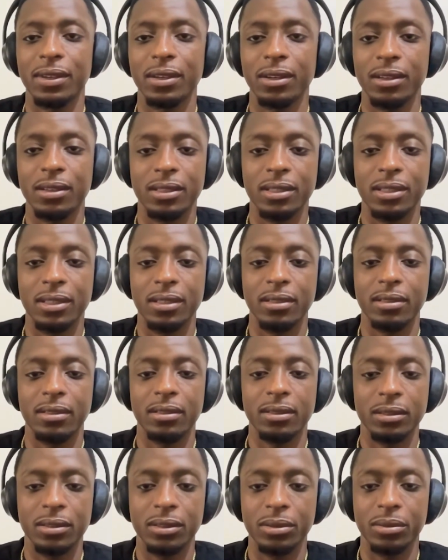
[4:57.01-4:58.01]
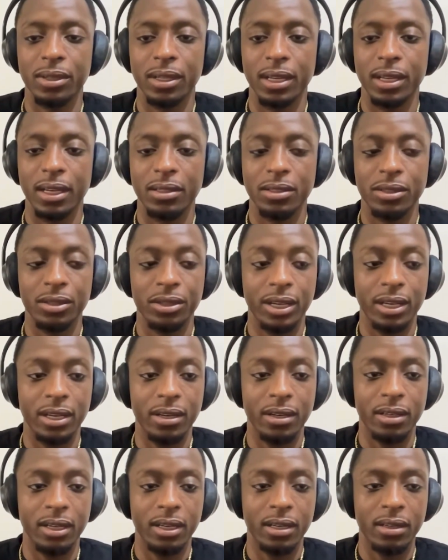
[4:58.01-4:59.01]
All of a sudden, you realize you're
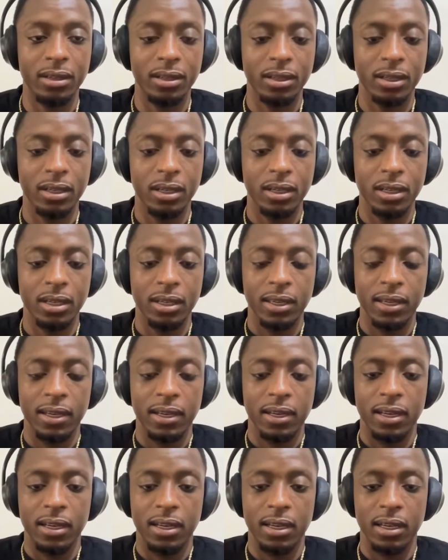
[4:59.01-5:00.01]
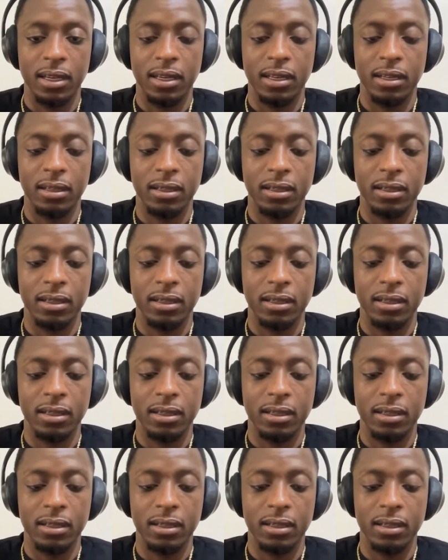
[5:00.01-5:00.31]
here now, and